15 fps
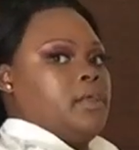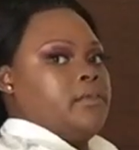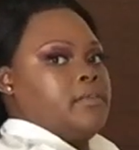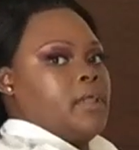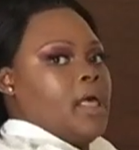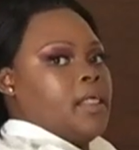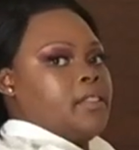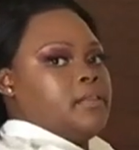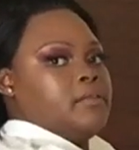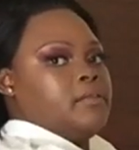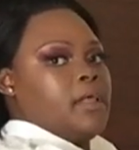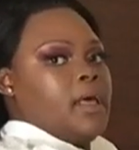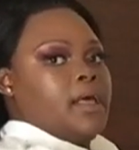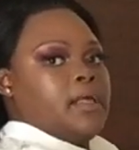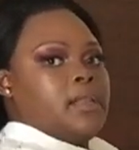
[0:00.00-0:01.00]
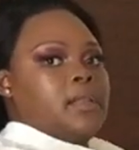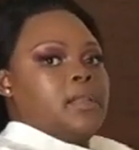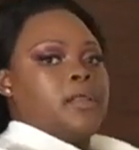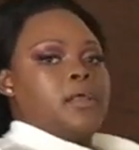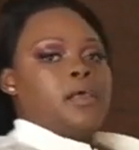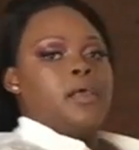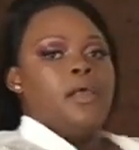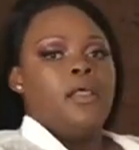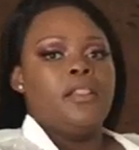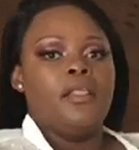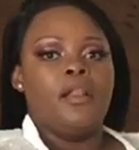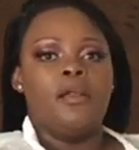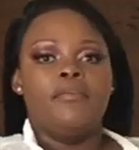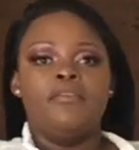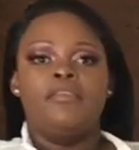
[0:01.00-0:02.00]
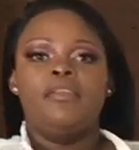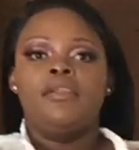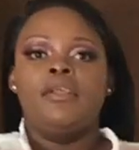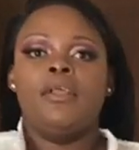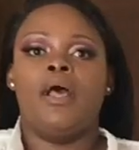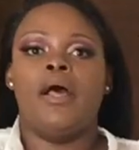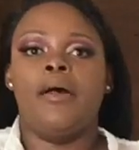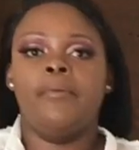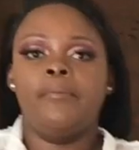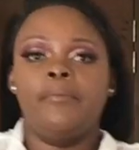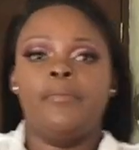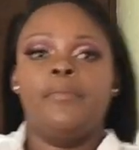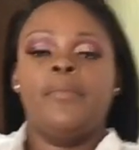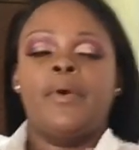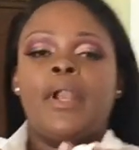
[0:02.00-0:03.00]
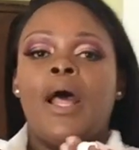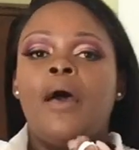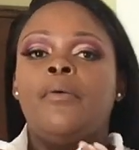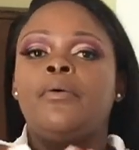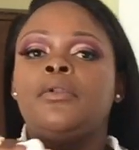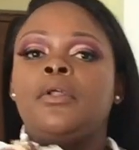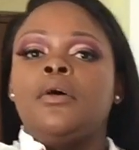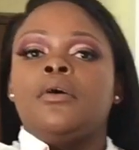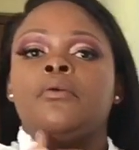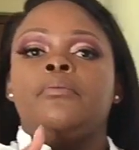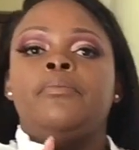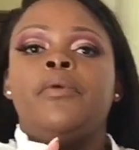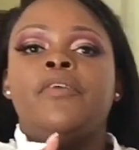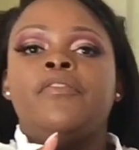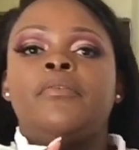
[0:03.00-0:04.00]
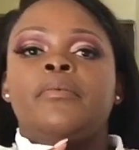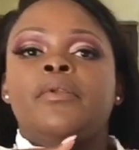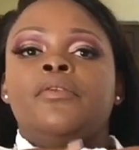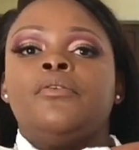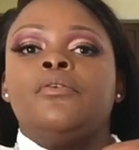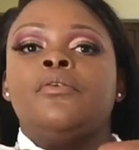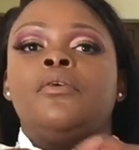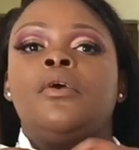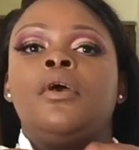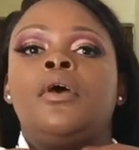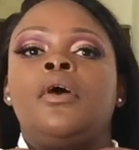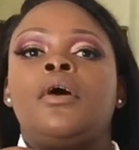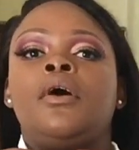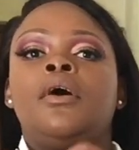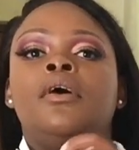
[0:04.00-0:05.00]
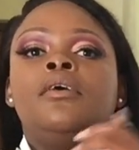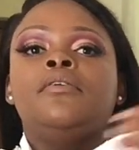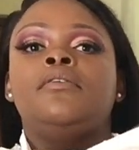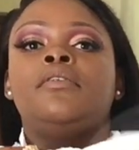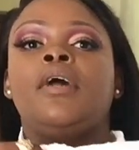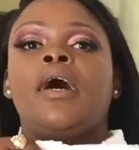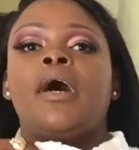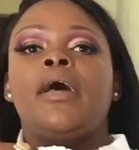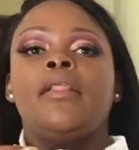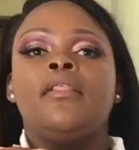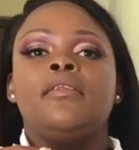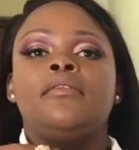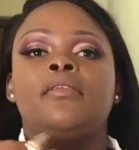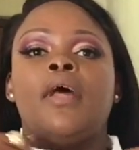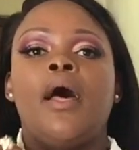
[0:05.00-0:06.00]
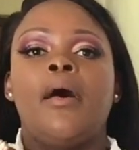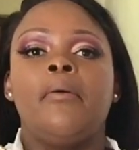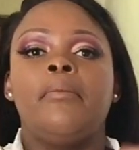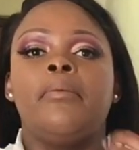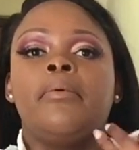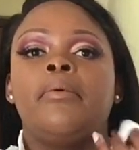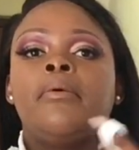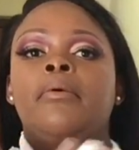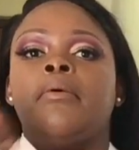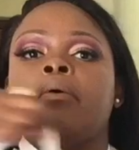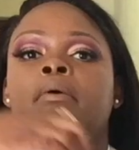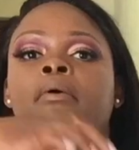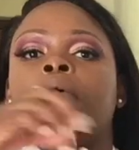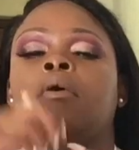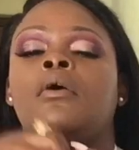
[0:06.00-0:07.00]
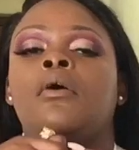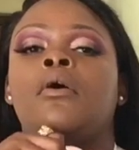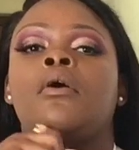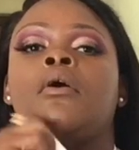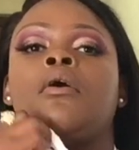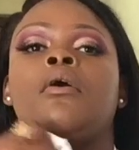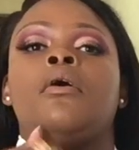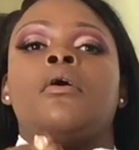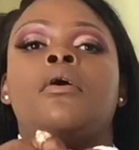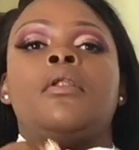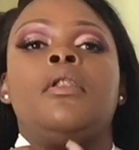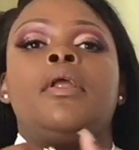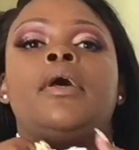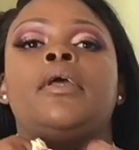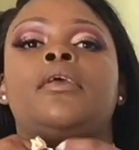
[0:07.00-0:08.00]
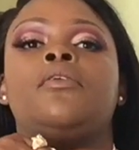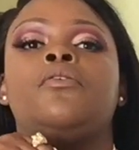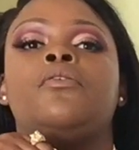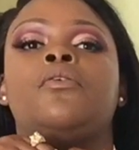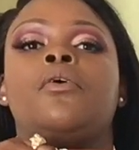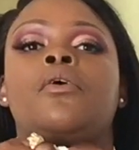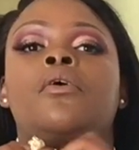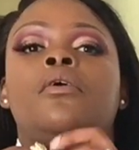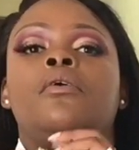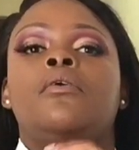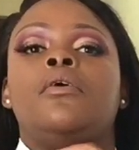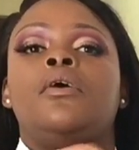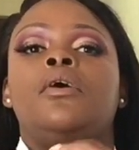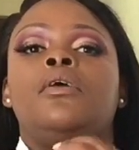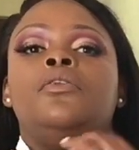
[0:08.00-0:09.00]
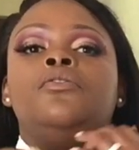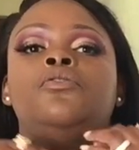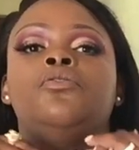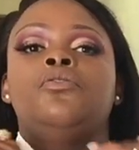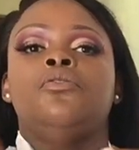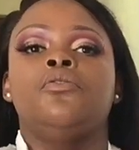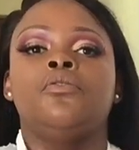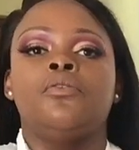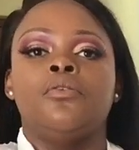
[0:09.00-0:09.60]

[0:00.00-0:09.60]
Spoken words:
Here's the other side. Then obviously, what I would preferably do is tie this up like so into.